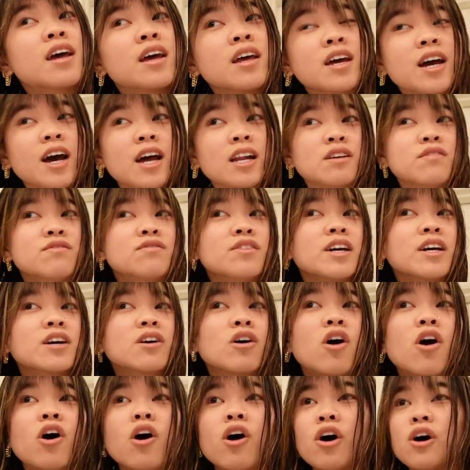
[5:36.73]
kind of like
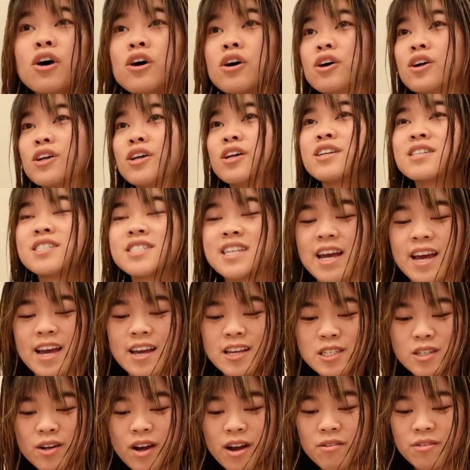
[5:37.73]
all day,
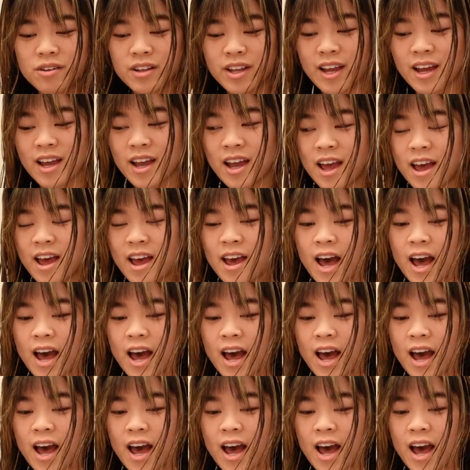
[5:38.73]
so I really